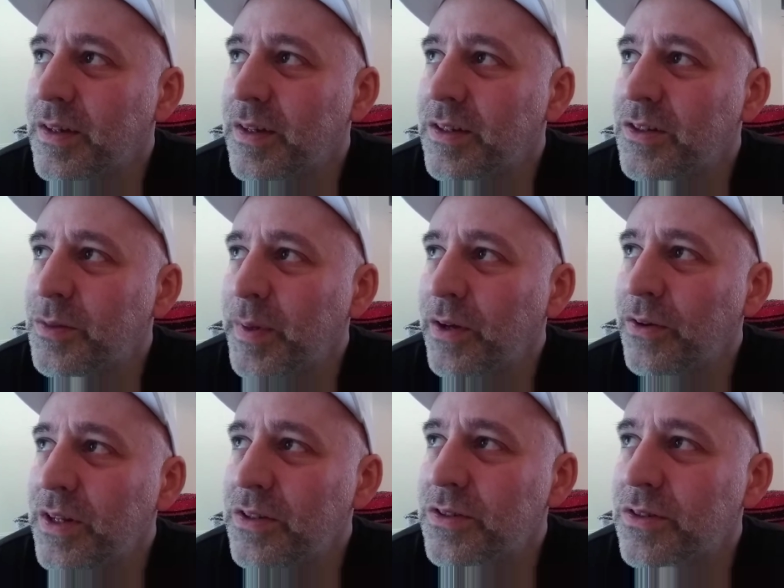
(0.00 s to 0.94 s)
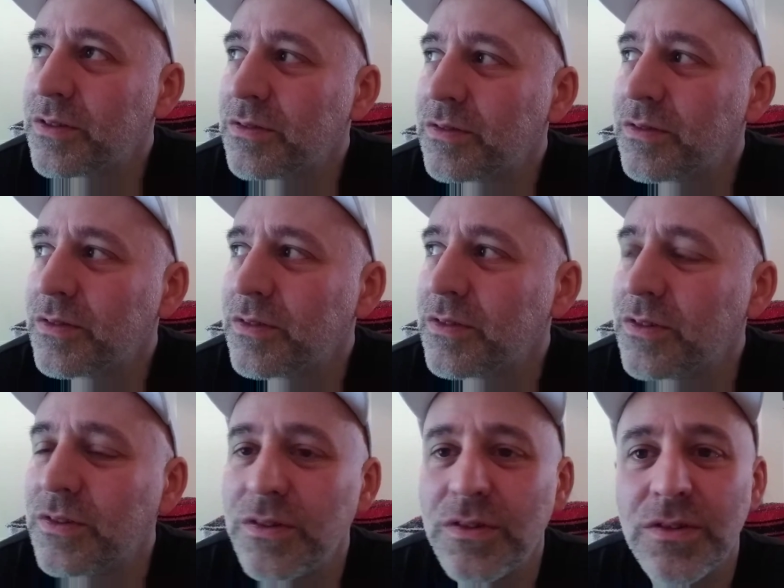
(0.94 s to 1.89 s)
to be honest,
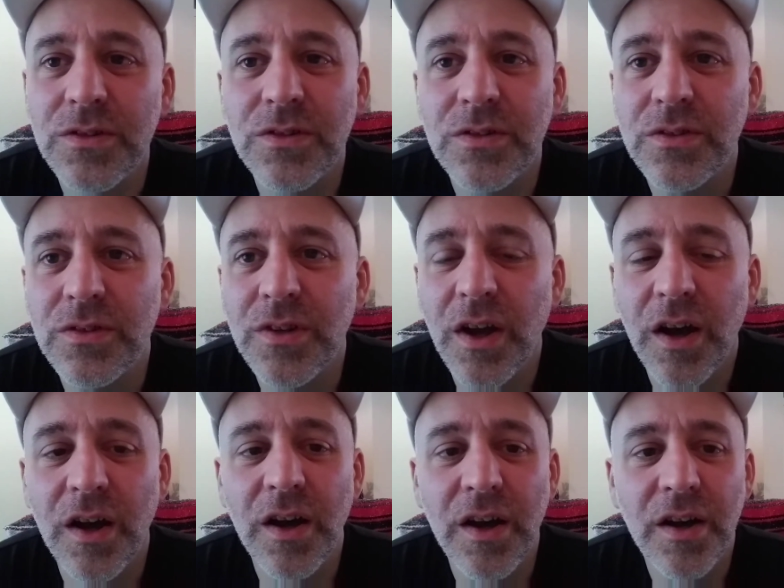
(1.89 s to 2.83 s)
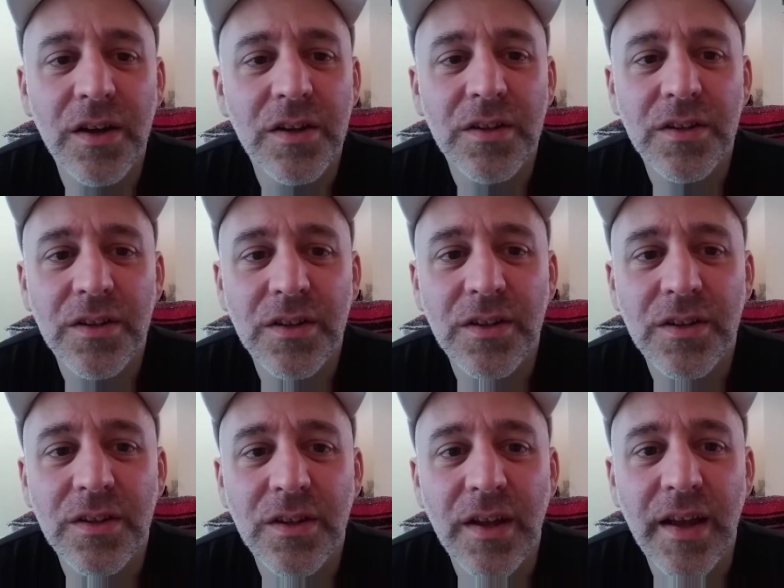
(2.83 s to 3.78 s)
her,
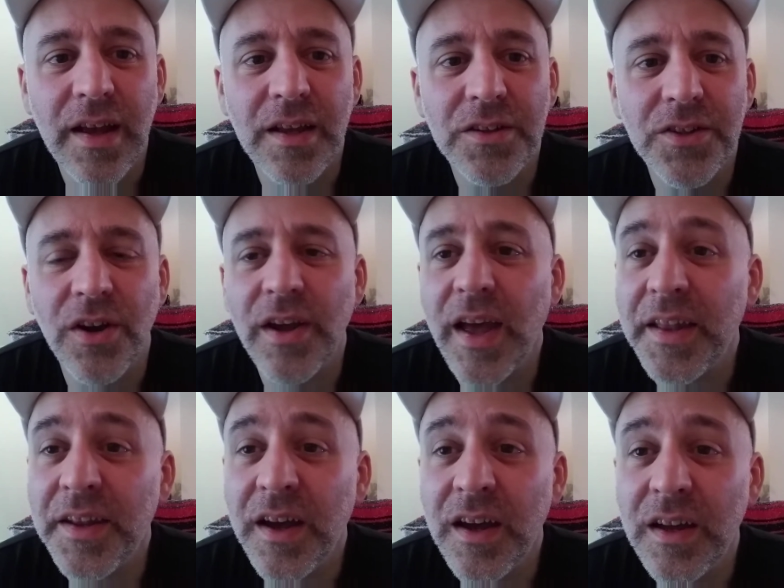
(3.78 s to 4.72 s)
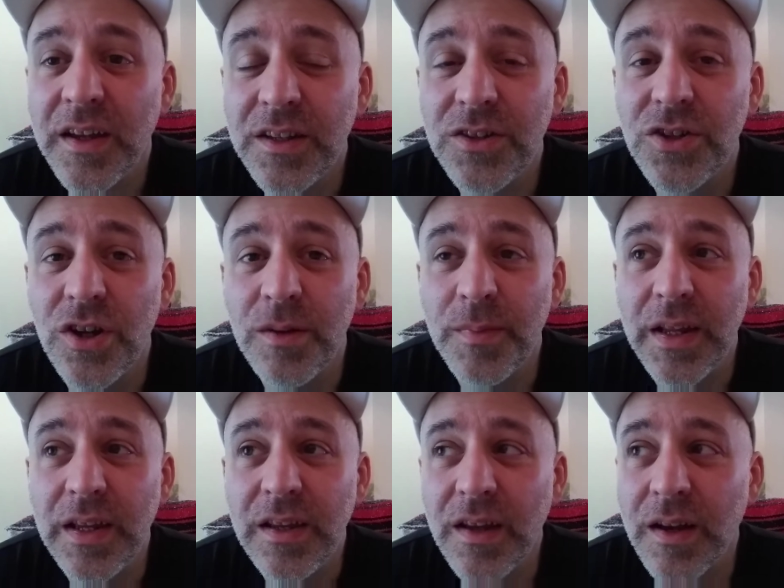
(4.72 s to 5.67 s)
Diana in
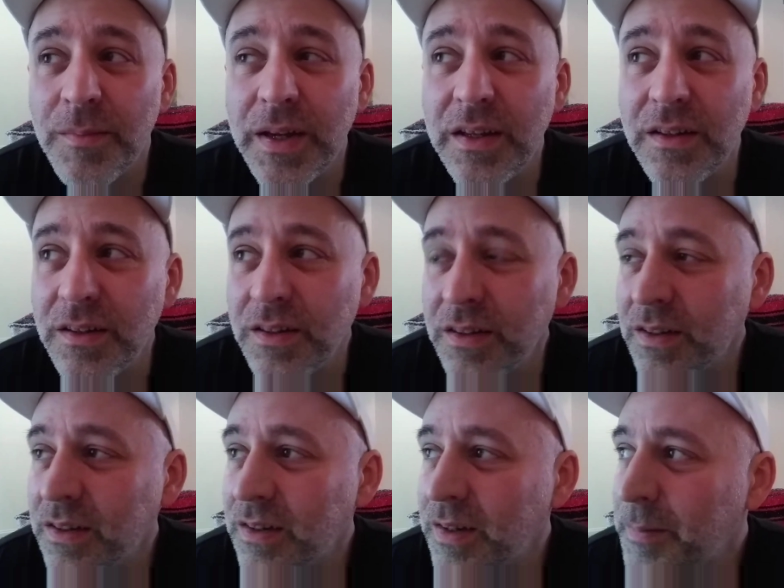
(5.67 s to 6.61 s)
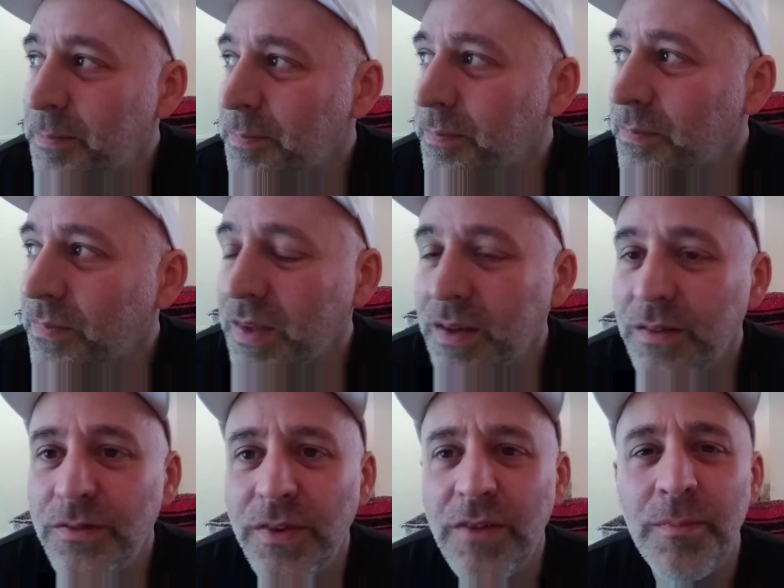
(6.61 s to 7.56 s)
Germany, I mean,
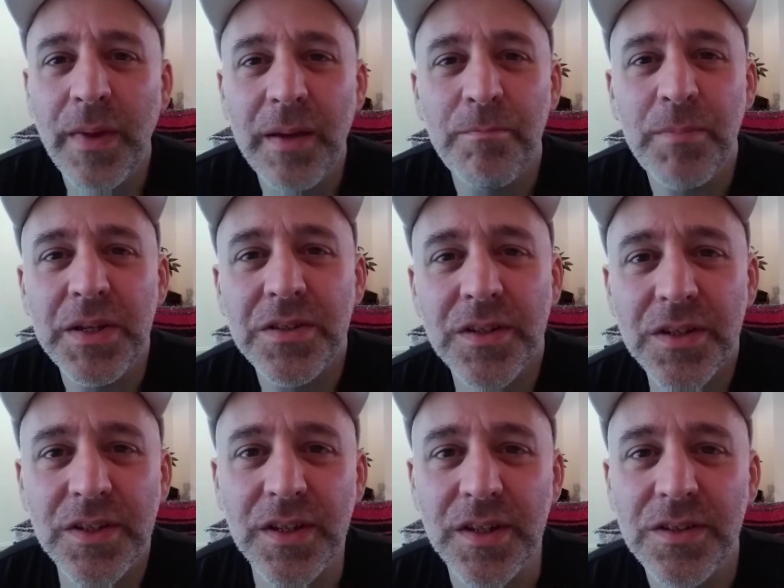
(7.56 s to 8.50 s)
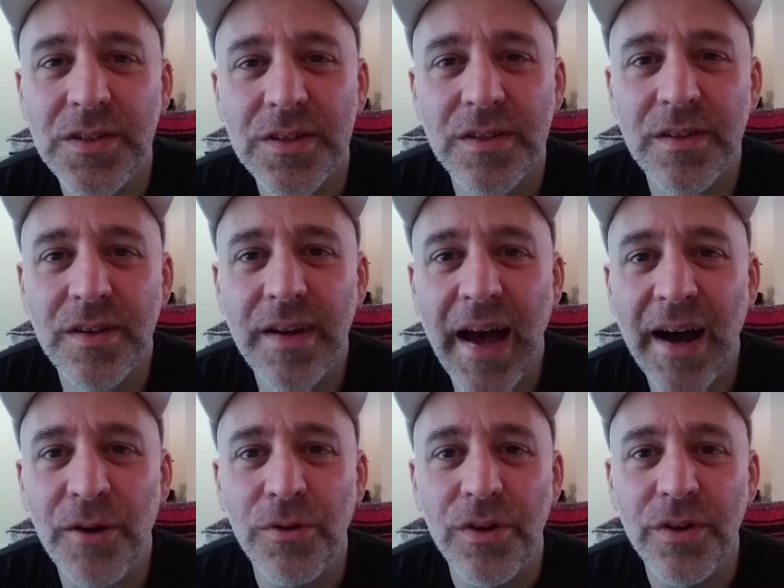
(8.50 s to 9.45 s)
they've made businesses
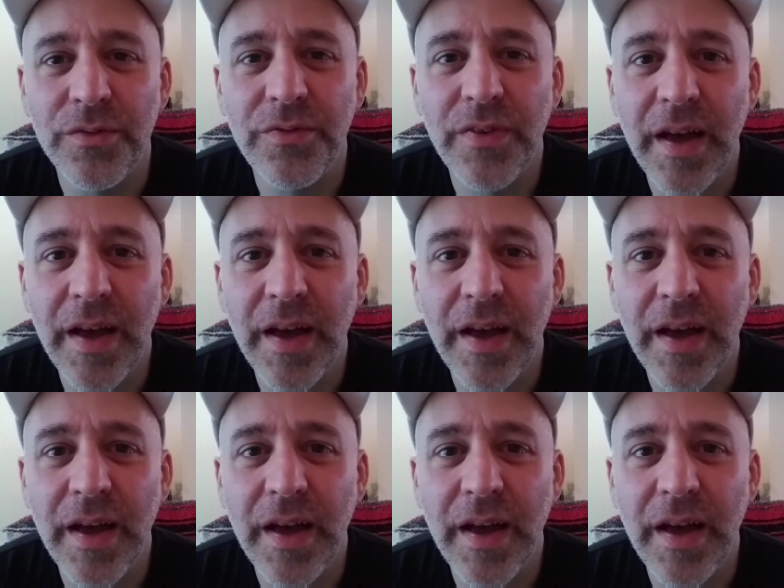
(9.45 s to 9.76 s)
out of